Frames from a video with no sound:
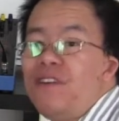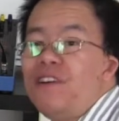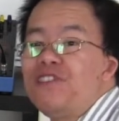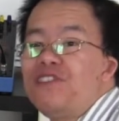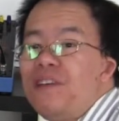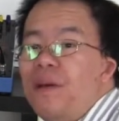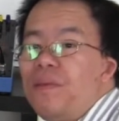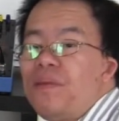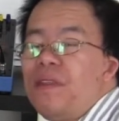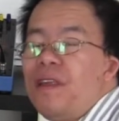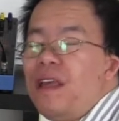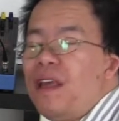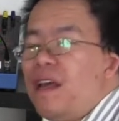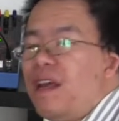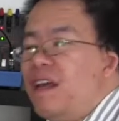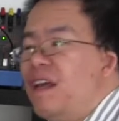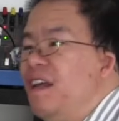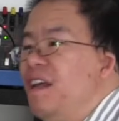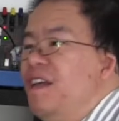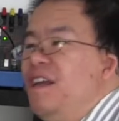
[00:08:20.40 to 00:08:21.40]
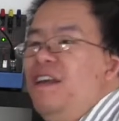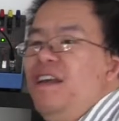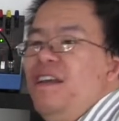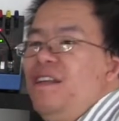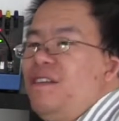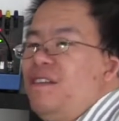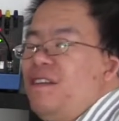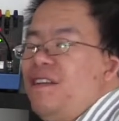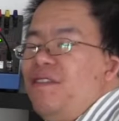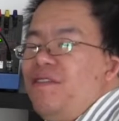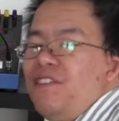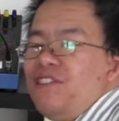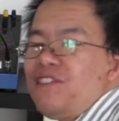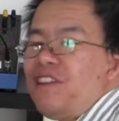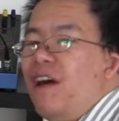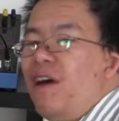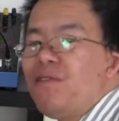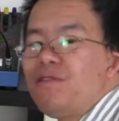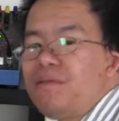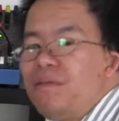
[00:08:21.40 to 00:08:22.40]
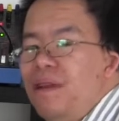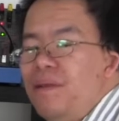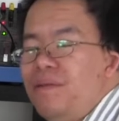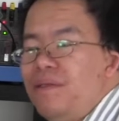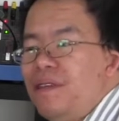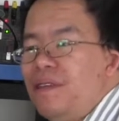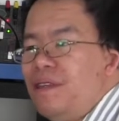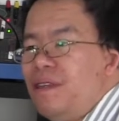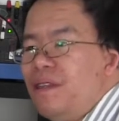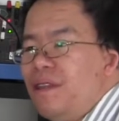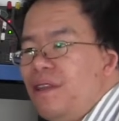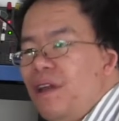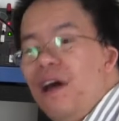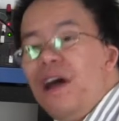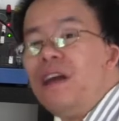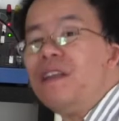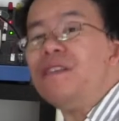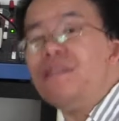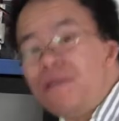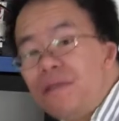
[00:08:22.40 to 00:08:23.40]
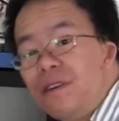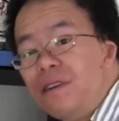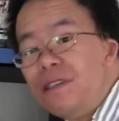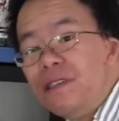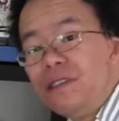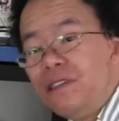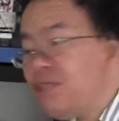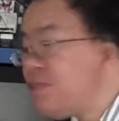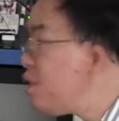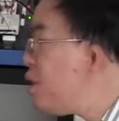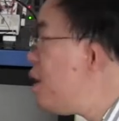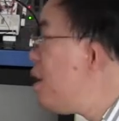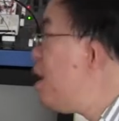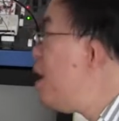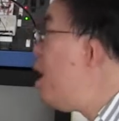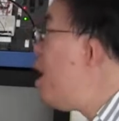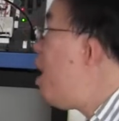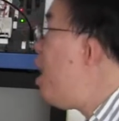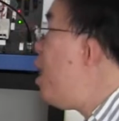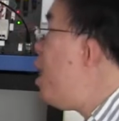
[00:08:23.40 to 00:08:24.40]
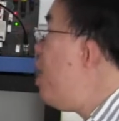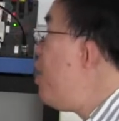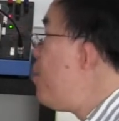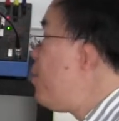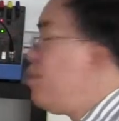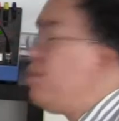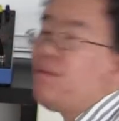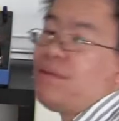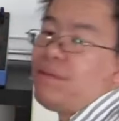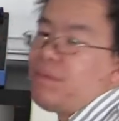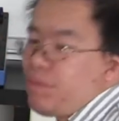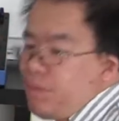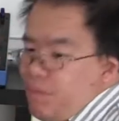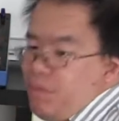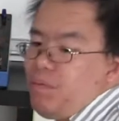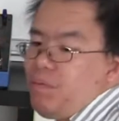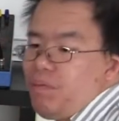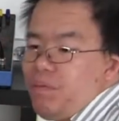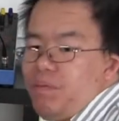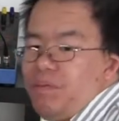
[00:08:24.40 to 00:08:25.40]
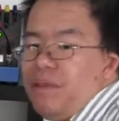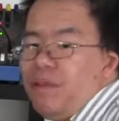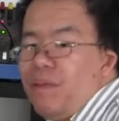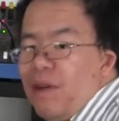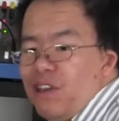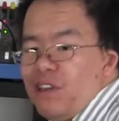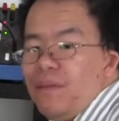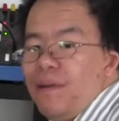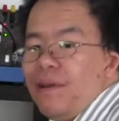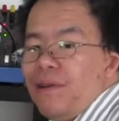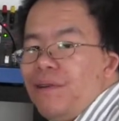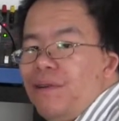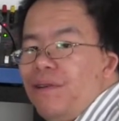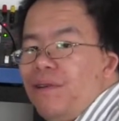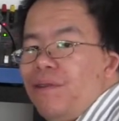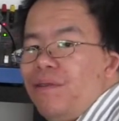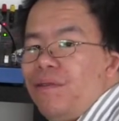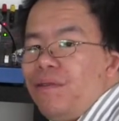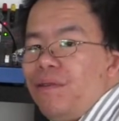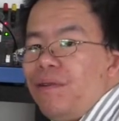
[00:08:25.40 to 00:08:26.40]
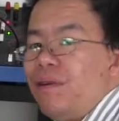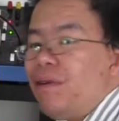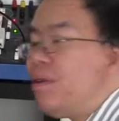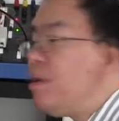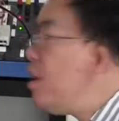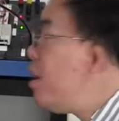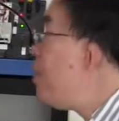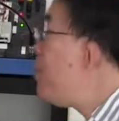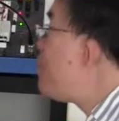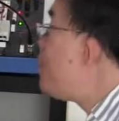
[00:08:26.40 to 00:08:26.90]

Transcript: us counts maybe in the hundreds, which will be much better for